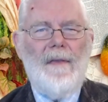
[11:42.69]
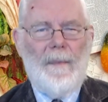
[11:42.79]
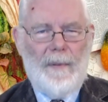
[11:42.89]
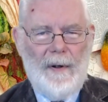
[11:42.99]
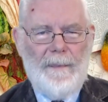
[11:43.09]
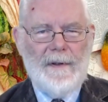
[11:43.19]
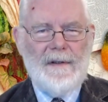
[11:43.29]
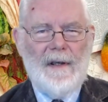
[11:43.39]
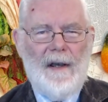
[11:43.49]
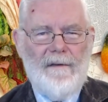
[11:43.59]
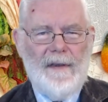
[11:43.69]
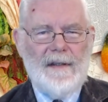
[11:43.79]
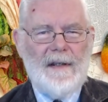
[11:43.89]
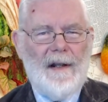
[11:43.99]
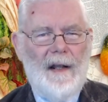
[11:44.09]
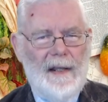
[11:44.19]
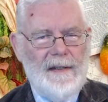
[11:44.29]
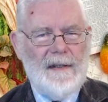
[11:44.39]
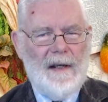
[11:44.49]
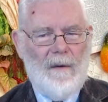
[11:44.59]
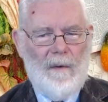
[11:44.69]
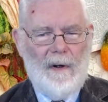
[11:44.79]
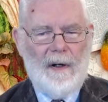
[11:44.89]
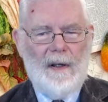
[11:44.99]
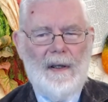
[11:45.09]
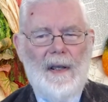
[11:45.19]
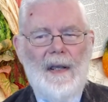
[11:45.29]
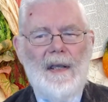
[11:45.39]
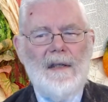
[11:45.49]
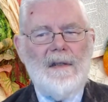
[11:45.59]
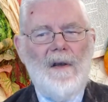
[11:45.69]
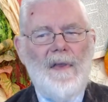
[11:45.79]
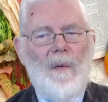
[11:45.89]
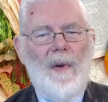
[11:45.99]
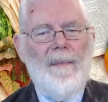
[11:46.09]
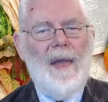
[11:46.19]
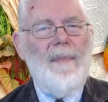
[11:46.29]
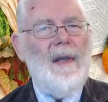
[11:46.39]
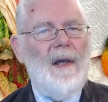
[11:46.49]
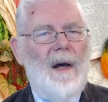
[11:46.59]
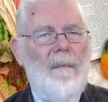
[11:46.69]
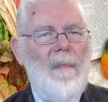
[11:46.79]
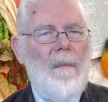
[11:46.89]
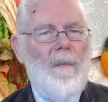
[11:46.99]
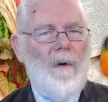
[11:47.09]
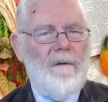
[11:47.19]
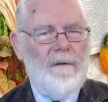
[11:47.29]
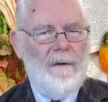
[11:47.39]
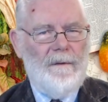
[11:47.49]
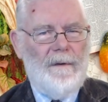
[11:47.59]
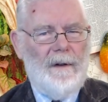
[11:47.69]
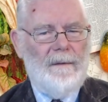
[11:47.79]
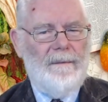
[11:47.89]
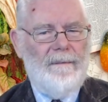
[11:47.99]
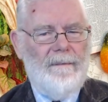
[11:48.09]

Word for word: The purpose of this cleansing work is so that we may become more fruitful.